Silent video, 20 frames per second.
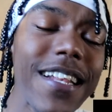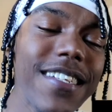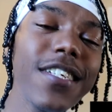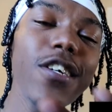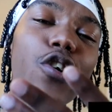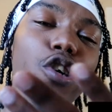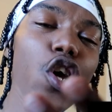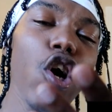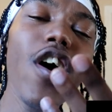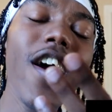I
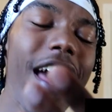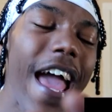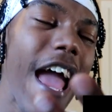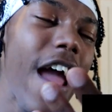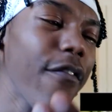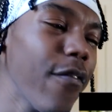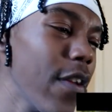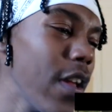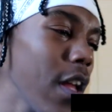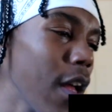tell y'all in
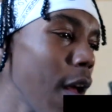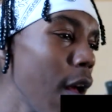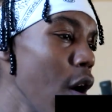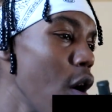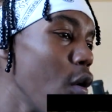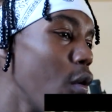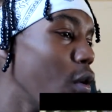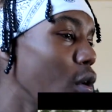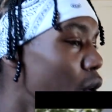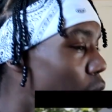every
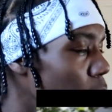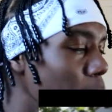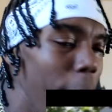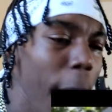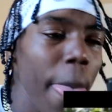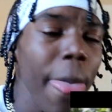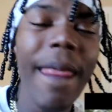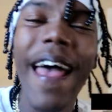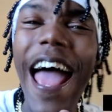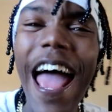
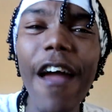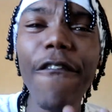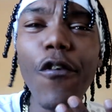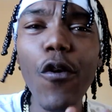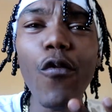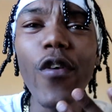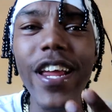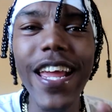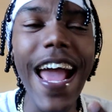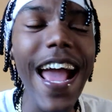
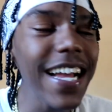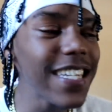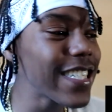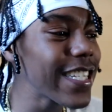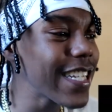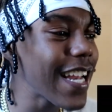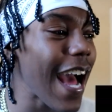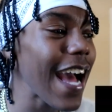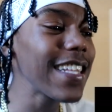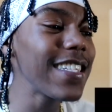every
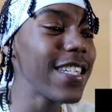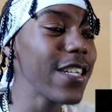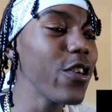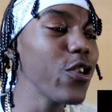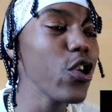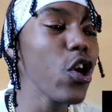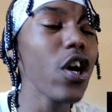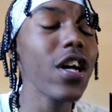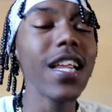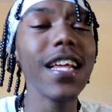reaction, I
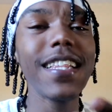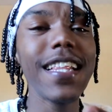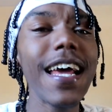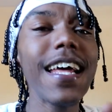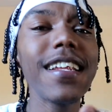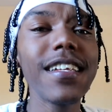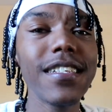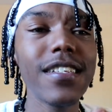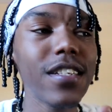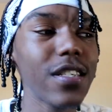tell y'all that
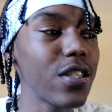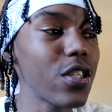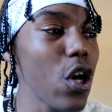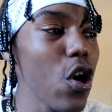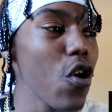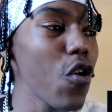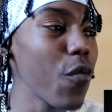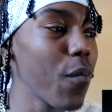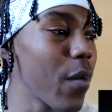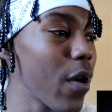that is the
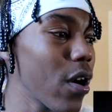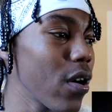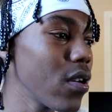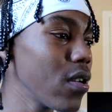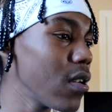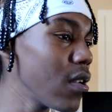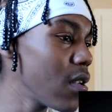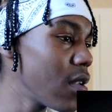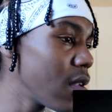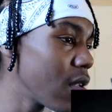song,
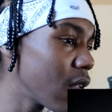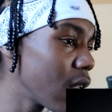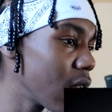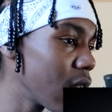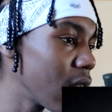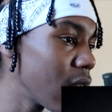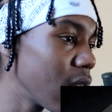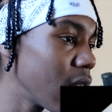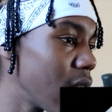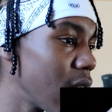bro.
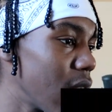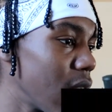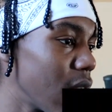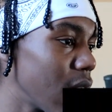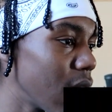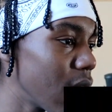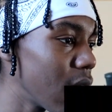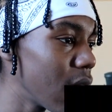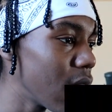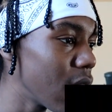
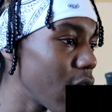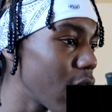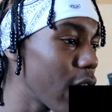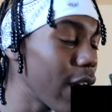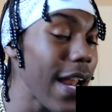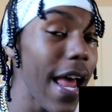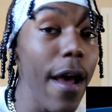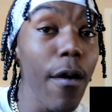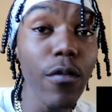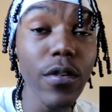
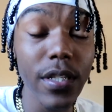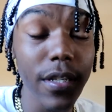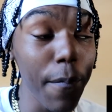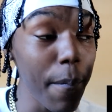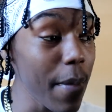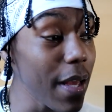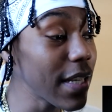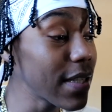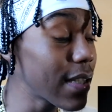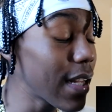Or that was the
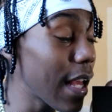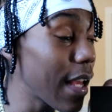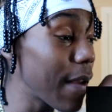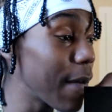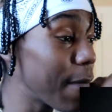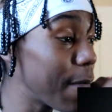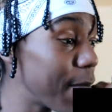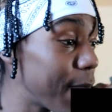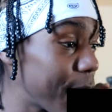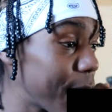mixtape.